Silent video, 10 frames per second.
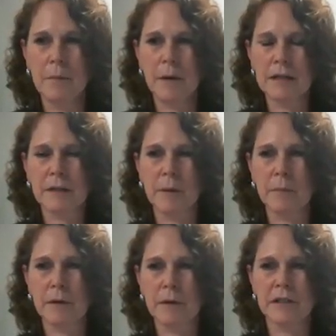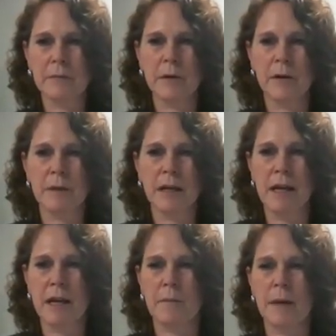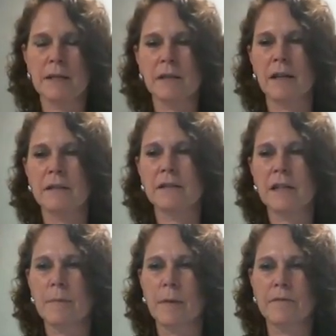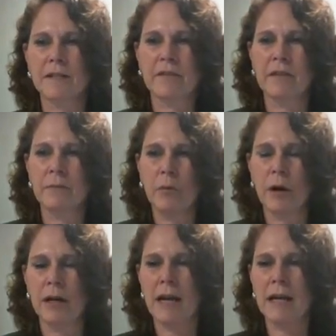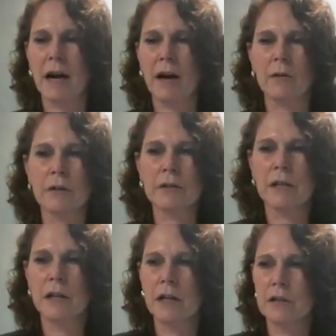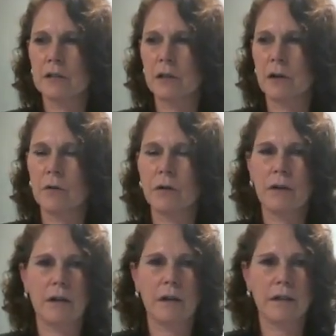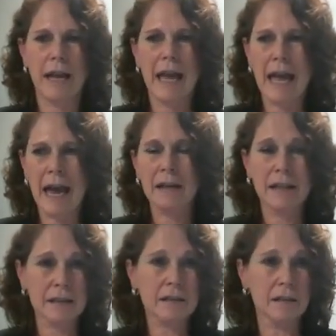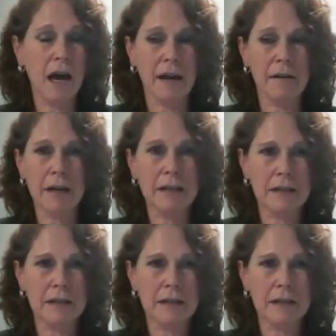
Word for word: Basketball players, WNBA, had a baseline sleep of 7.8 hours. So that's a lot, right?